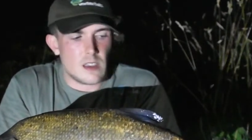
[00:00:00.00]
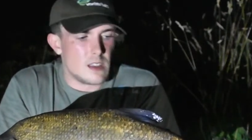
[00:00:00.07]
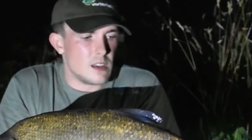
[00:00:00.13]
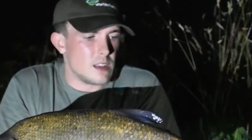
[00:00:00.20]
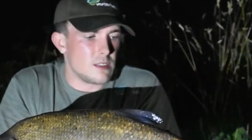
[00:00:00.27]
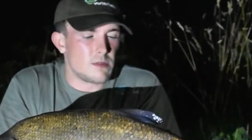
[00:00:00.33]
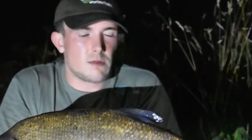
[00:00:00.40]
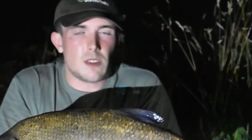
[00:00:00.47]

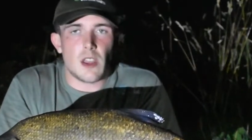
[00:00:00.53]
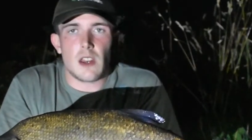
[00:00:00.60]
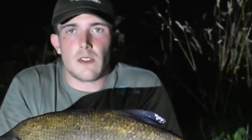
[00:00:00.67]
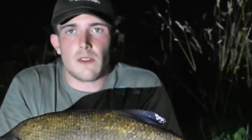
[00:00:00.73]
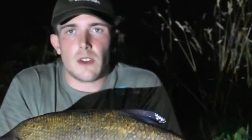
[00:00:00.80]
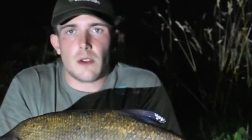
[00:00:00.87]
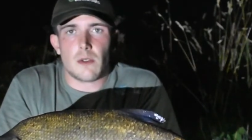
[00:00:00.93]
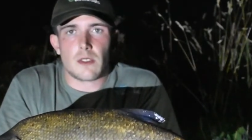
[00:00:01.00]
I don't
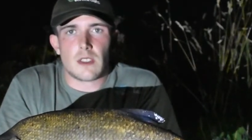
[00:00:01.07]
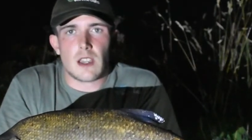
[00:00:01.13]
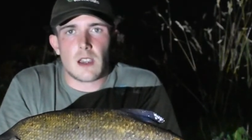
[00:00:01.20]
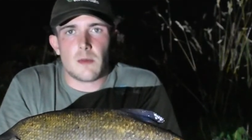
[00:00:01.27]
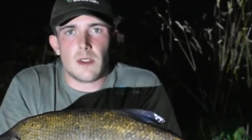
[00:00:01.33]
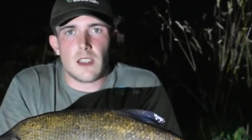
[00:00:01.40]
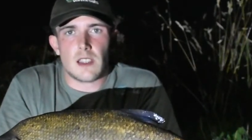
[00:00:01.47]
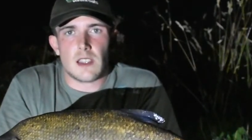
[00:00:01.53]
even know what
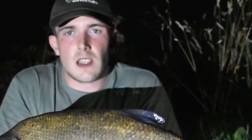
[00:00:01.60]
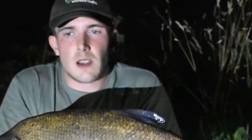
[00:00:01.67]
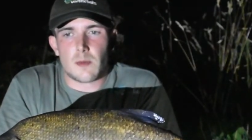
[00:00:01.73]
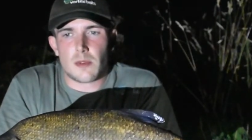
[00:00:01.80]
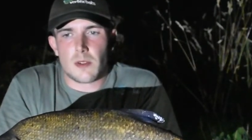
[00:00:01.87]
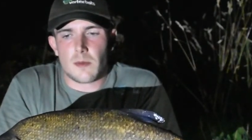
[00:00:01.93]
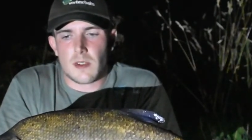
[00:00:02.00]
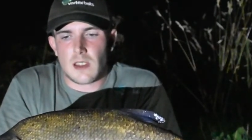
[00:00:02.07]
time it is now,
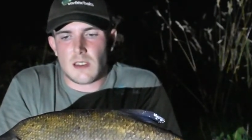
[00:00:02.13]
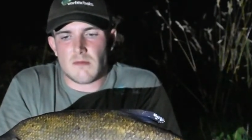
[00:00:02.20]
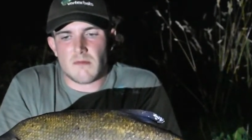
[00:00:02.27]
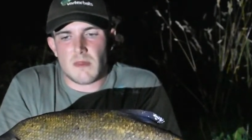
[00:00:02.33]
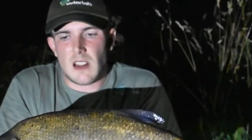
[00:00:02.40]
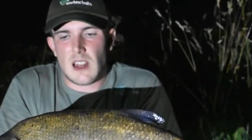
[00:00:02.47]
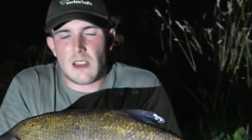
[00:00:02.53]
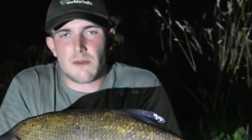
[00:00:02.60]
probably
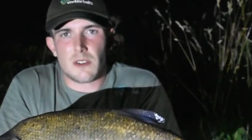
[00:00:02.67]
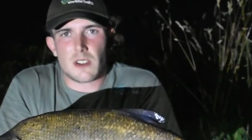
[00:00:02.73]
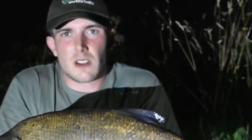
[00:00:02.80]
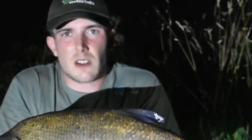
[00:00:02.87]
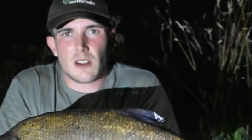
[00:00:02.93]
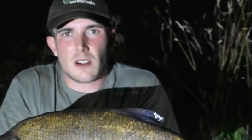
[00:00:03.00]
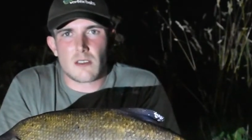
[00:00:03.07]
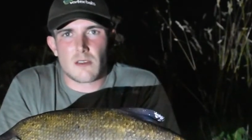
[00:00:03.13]
11
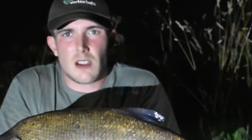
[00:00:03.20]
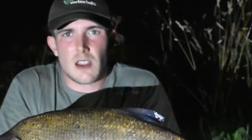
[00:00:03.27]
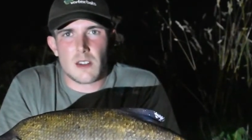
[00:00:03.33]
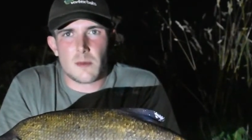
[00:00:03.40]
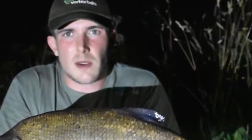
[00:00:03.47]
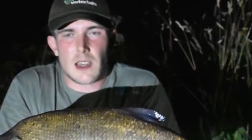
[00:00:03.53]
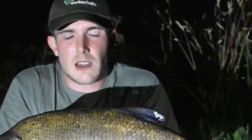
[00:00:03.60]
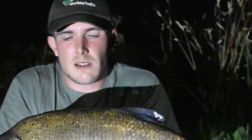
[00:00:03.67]
o'clock
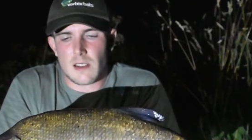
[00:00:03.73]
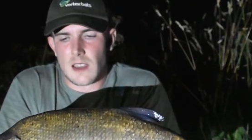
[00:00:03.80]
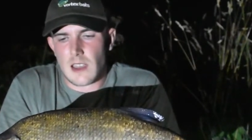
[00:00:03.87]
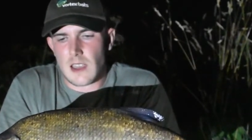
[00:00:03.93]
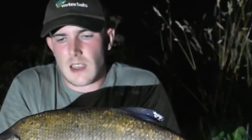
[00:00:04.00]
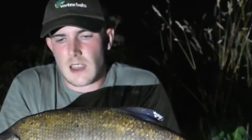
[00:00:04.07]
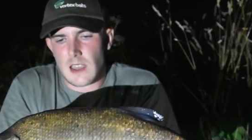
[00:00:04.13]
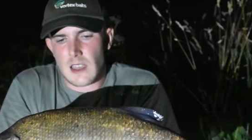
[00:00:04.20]
roundabout.
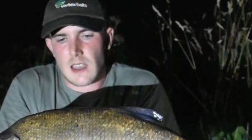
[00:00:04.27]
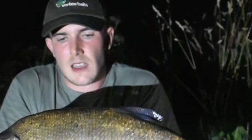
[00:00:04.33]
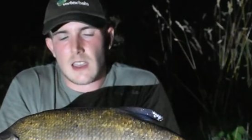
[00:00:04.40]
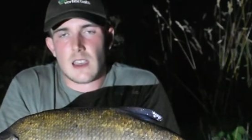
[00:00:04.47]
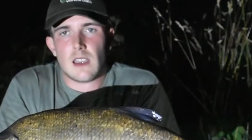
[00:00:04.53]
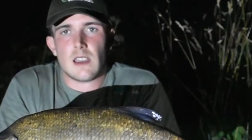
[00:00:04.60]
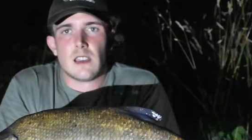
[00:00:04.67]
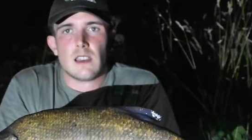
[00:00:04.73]

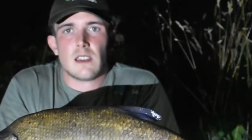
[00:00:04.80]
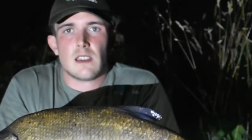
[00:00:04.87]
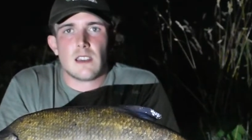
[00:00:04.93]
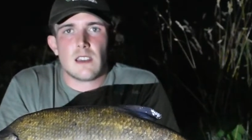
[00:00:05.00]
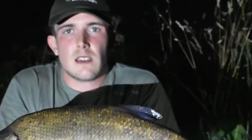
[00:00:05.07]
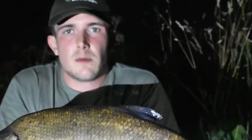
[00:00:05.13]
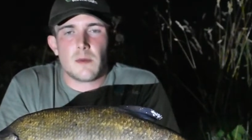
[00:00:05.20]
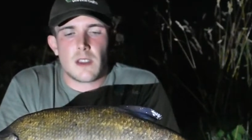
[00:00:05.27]

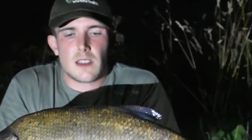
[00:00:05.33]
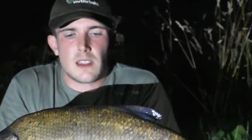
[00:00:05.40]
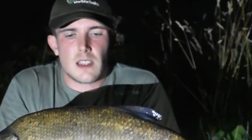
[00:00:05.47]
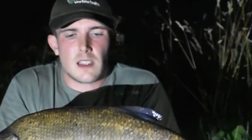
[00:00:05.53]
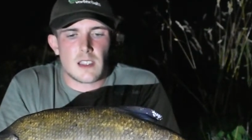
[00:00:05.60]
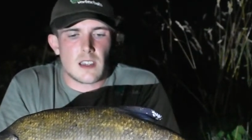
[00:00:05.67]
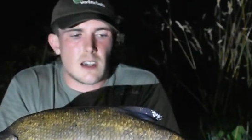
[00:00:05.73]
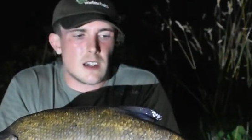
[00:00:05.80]
We had
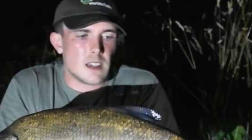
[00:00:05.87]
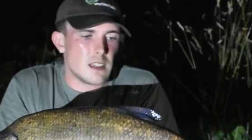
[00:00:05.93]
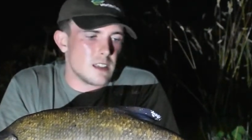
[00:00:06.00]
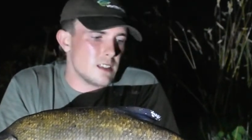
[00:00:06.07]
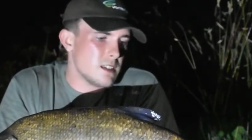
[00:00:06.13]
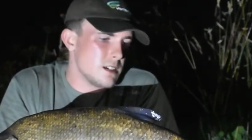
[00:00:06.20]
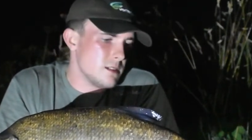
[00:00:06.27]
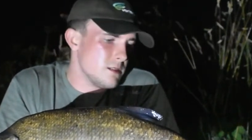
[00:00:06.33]
this guy,
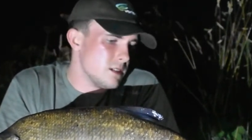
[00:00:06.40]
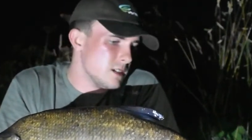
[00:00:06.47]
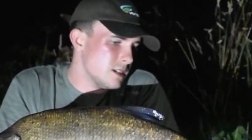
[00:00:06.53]
so